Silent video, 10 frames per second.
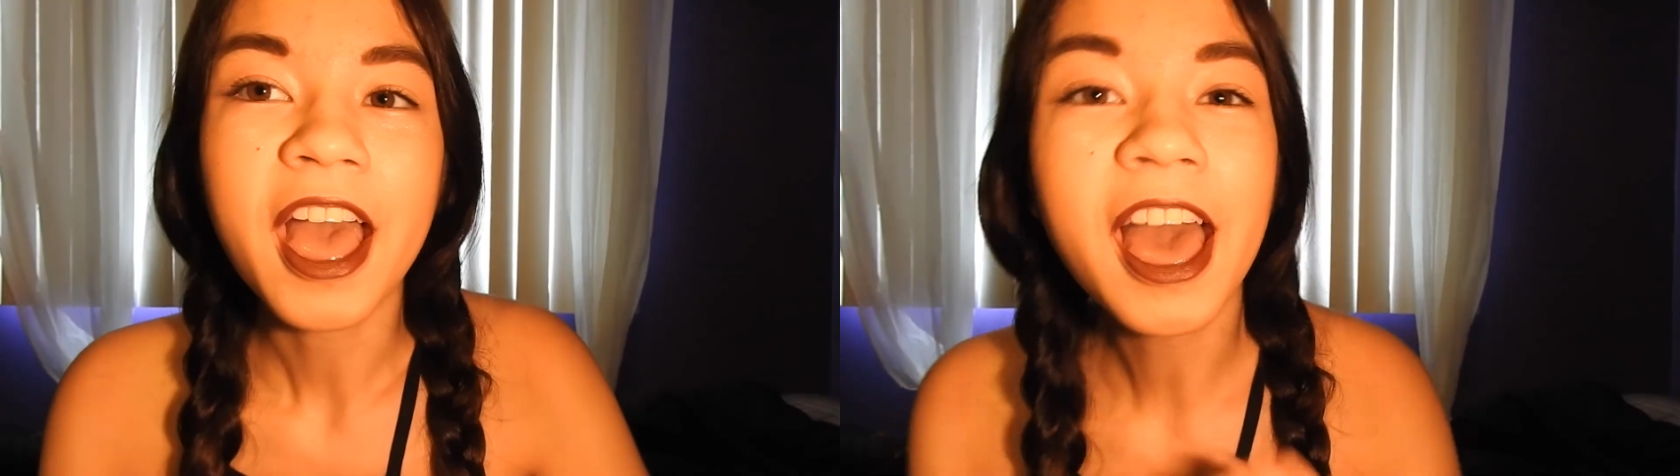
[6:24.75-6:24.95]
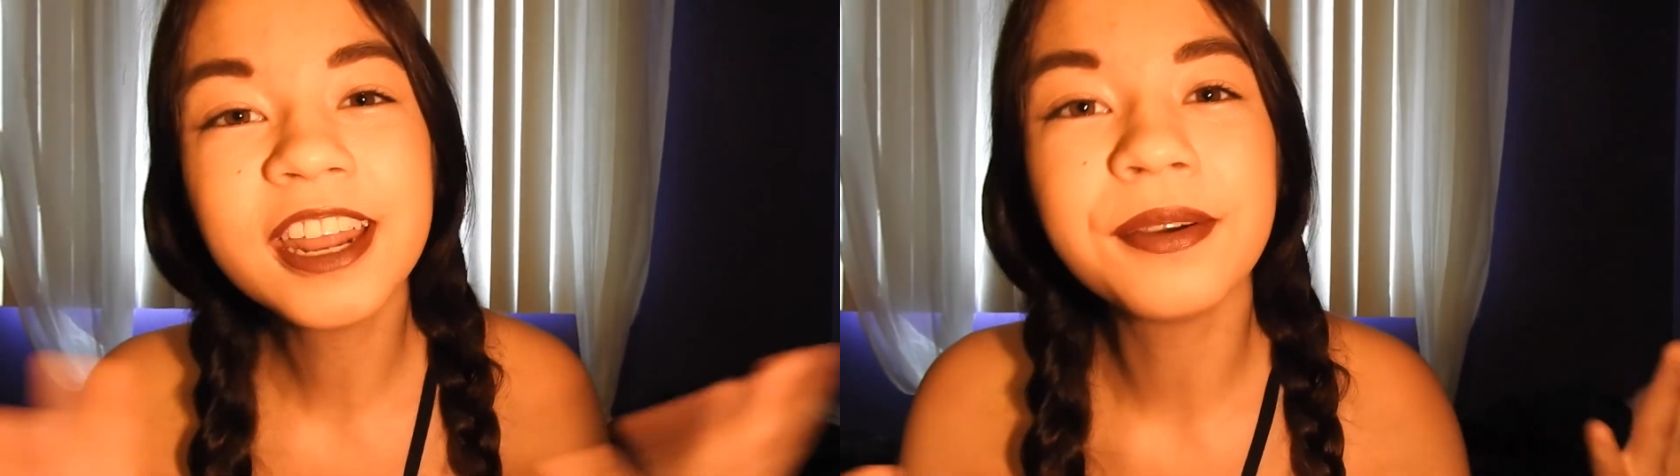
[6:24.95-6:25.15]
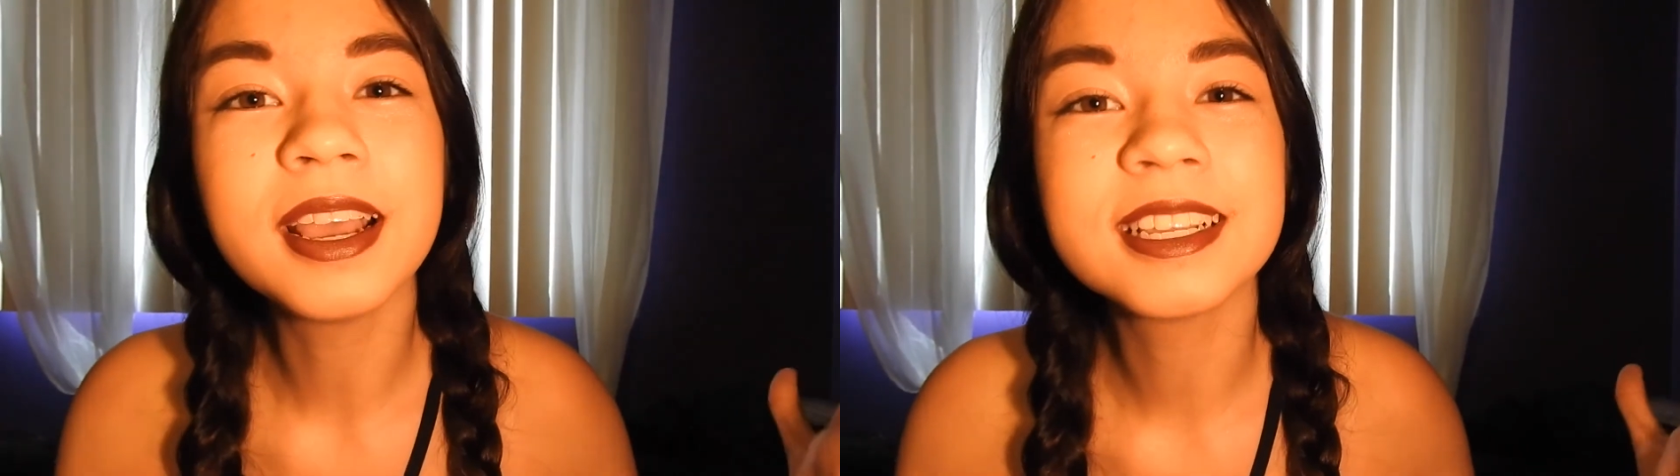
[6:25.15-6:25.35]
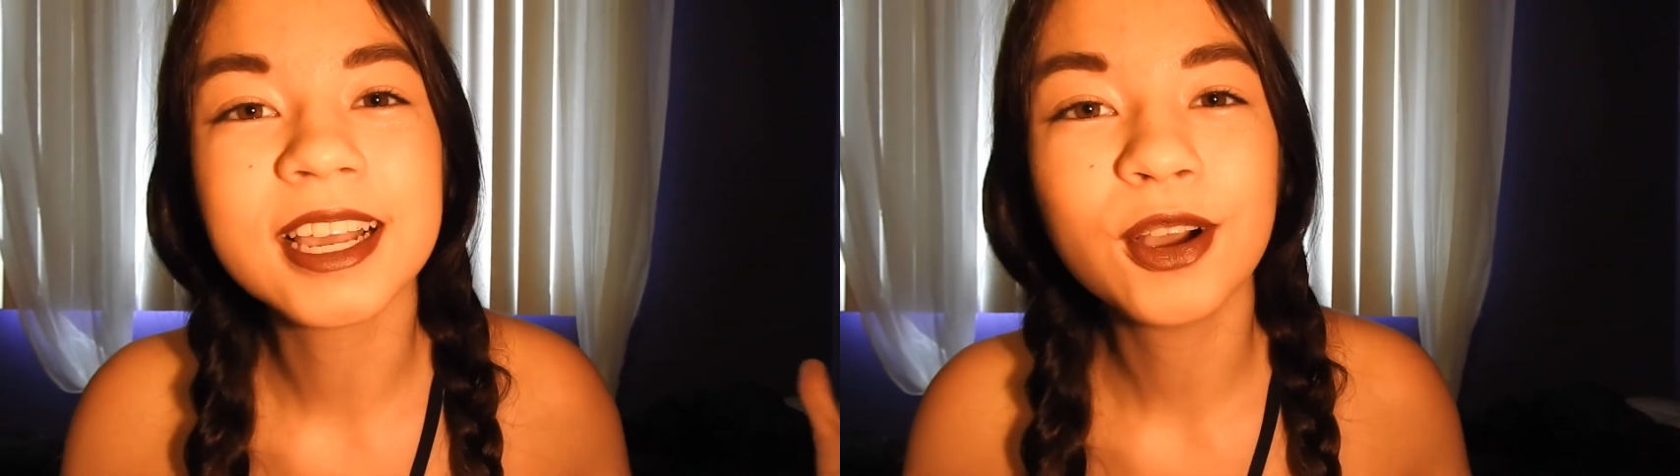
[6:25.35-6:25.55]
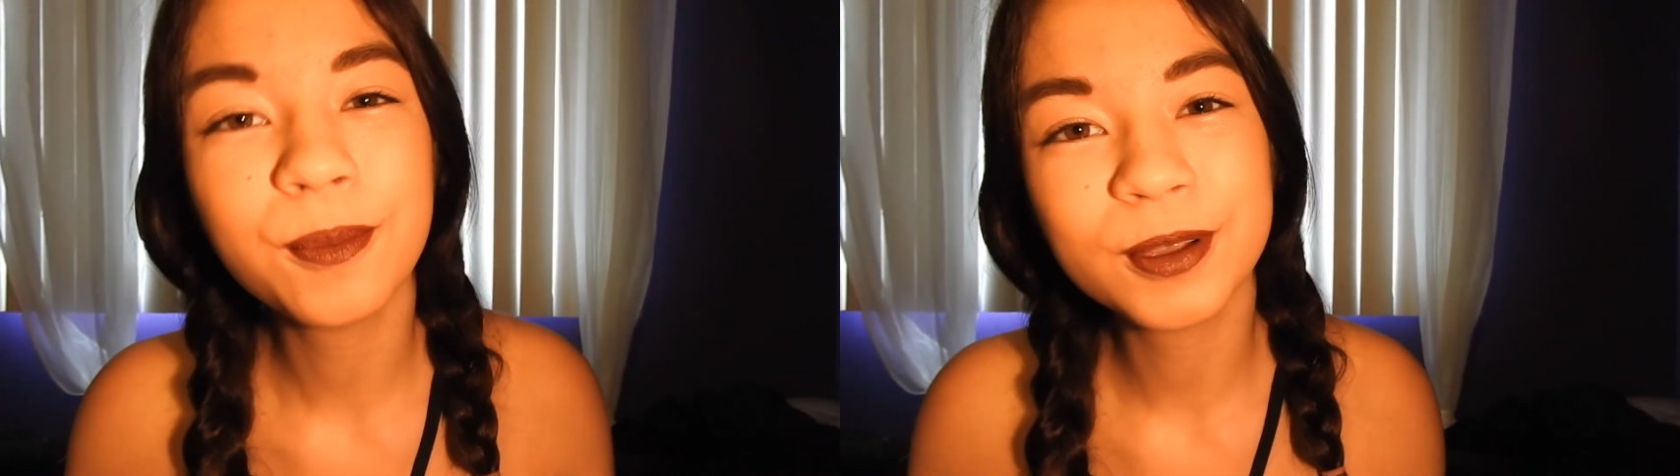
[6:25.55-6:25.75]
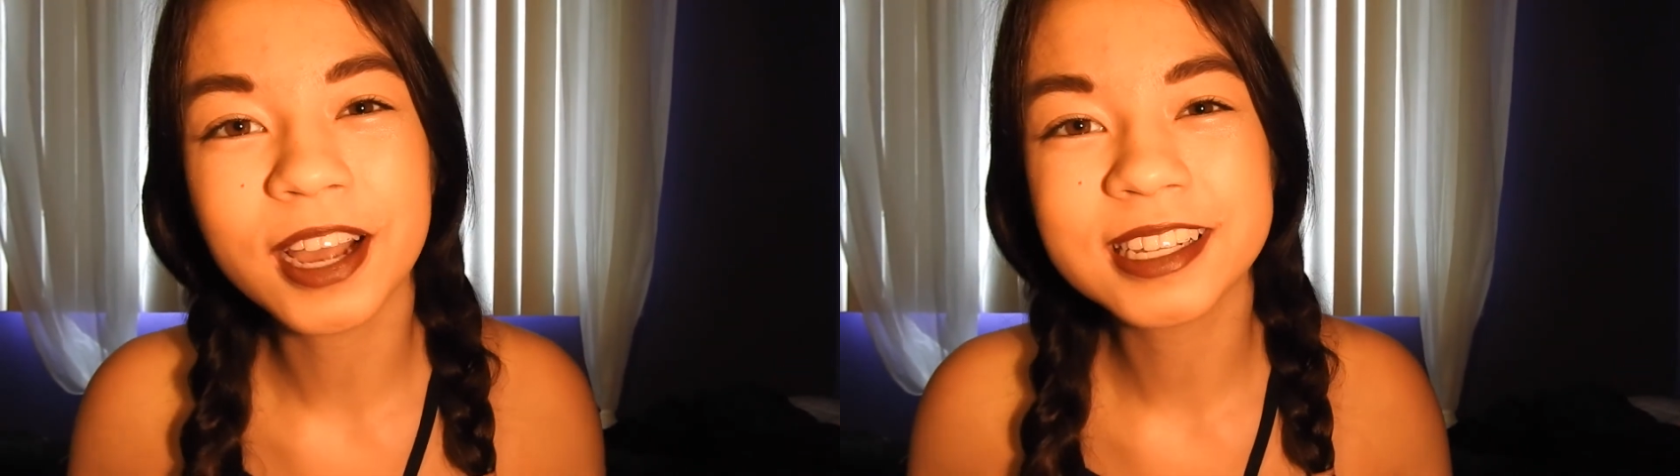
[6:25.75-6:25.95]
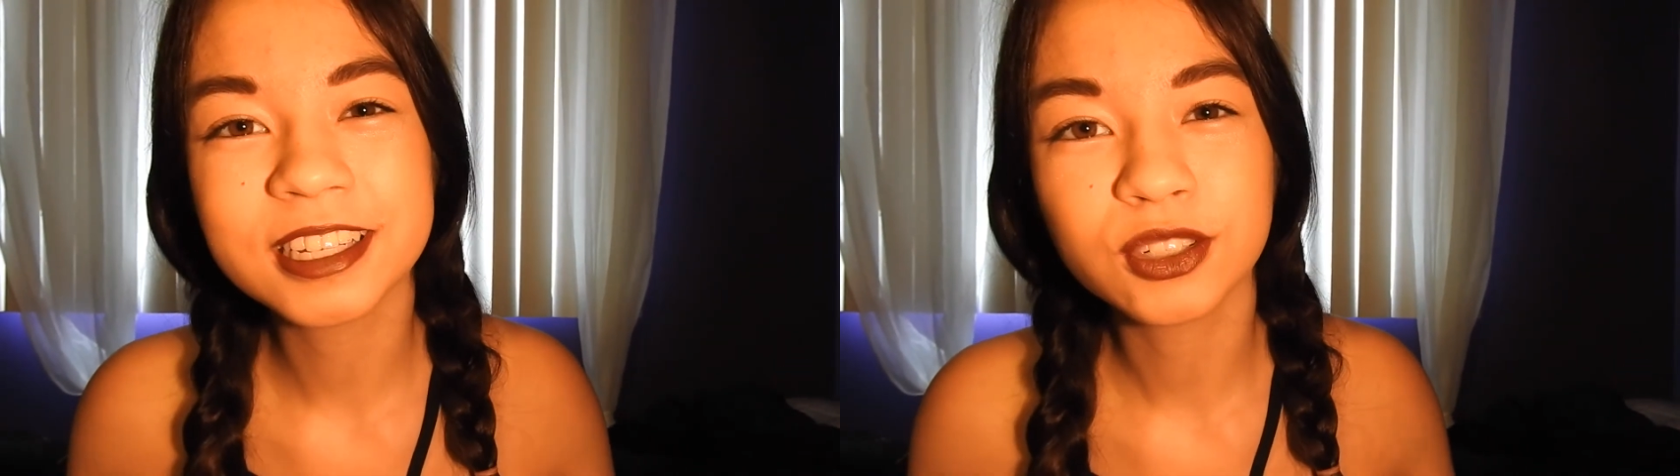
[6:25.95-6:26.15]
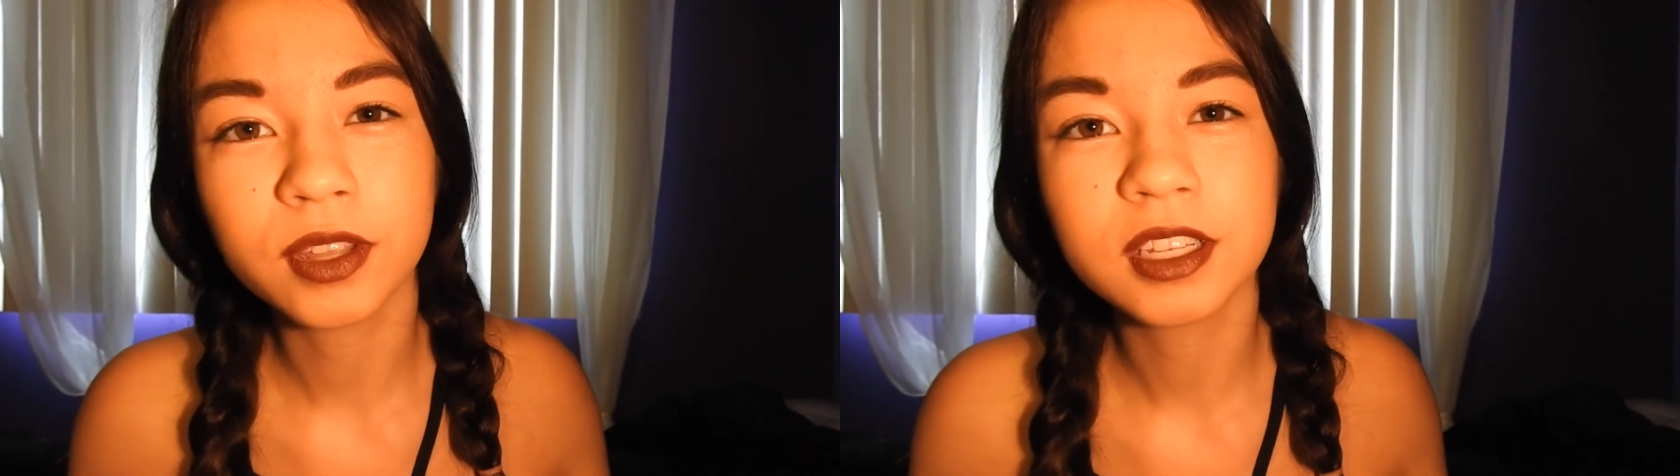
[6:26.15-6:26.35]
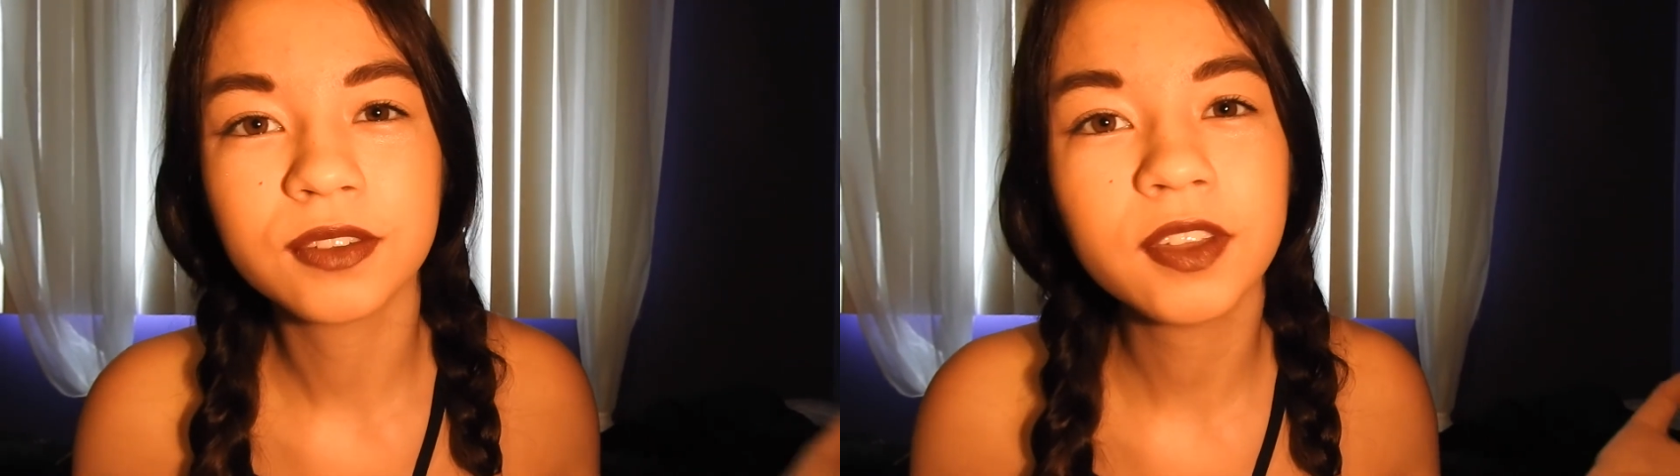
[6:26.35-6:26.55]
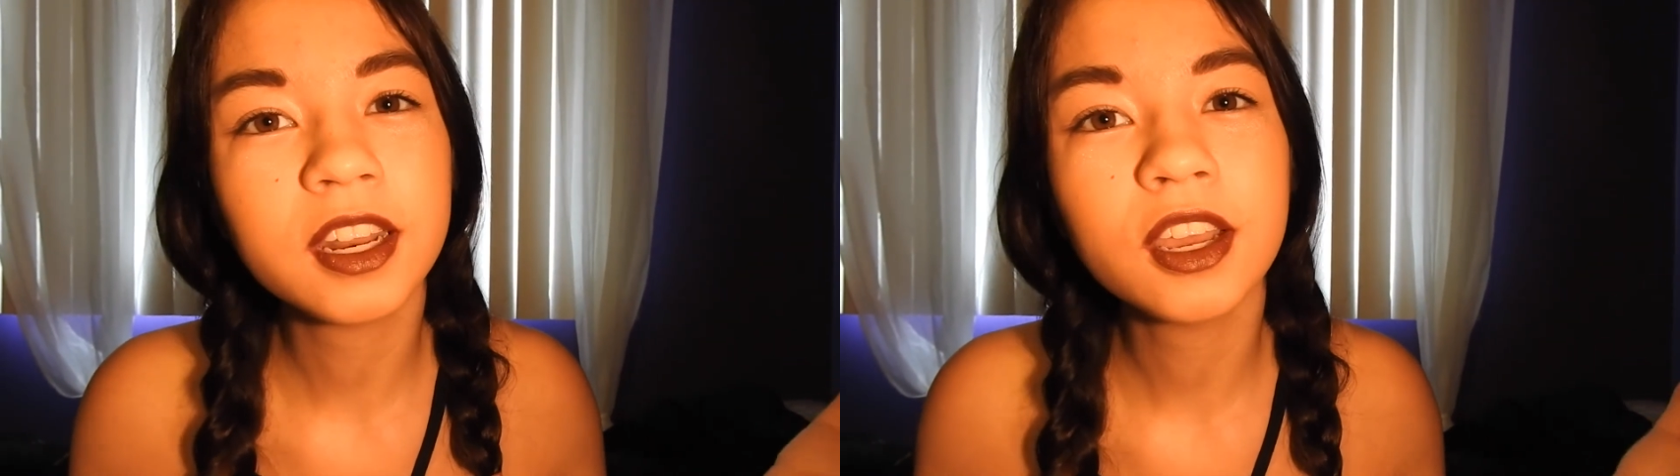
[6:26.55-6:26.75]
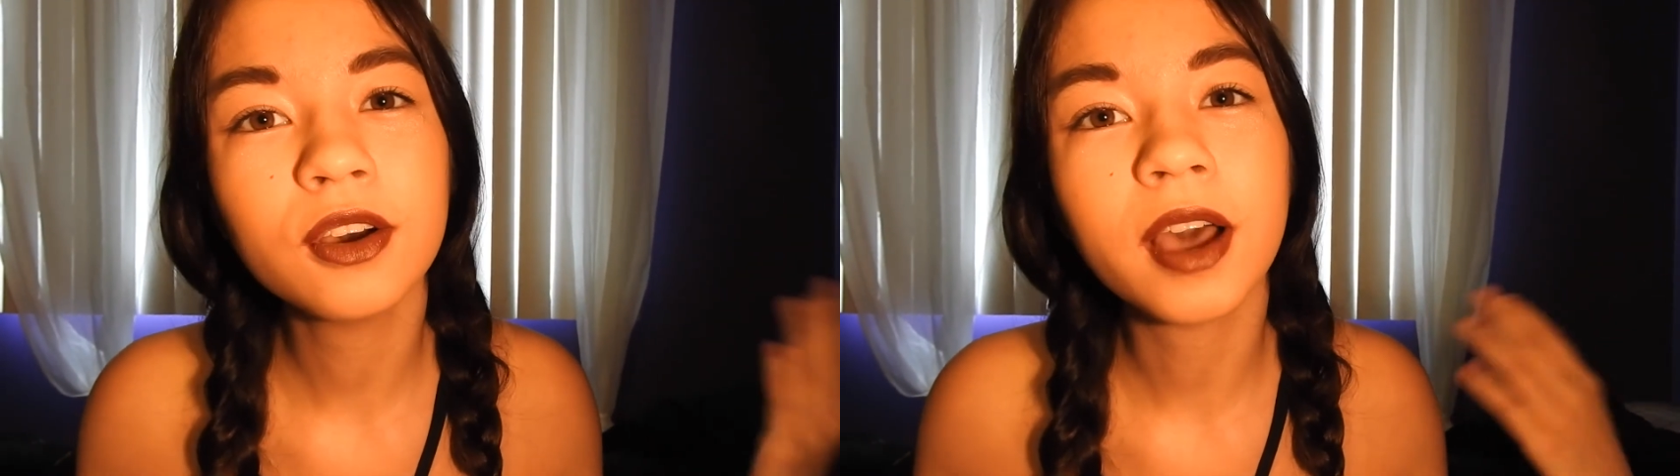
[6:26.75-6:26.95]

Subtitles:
Anyways, I hope you guys enjoyed this video.